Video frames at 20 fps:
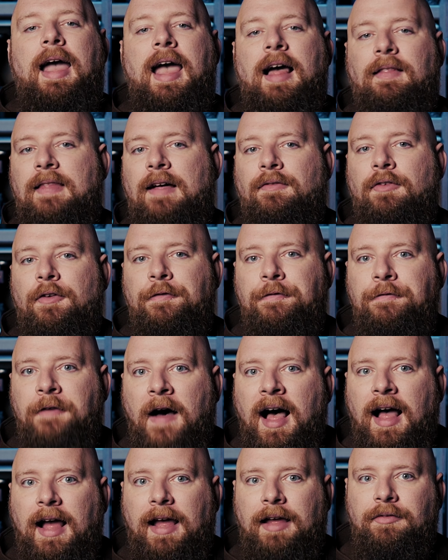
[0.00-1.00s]
At level
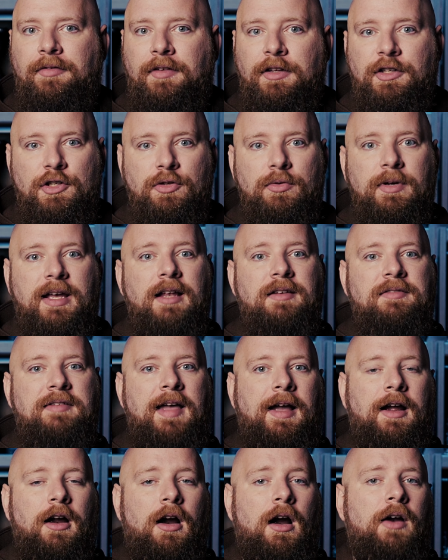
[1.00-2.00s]
5, you get
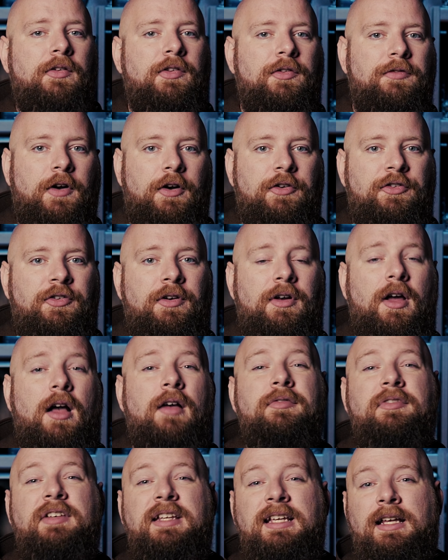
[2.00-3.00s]
Daggerheart's version
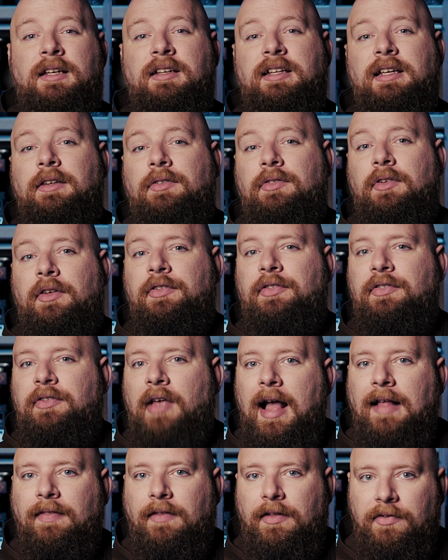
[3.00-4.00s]
of D&D's
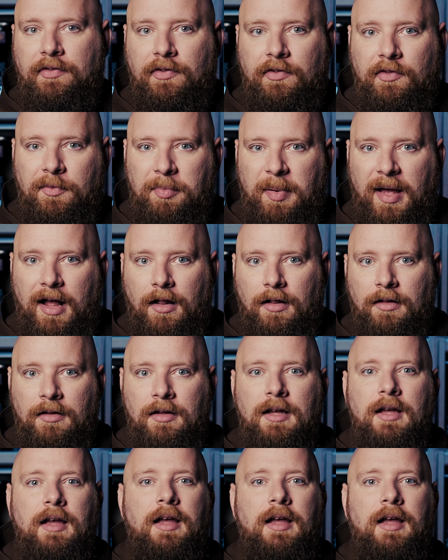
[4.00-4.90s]
silence spell.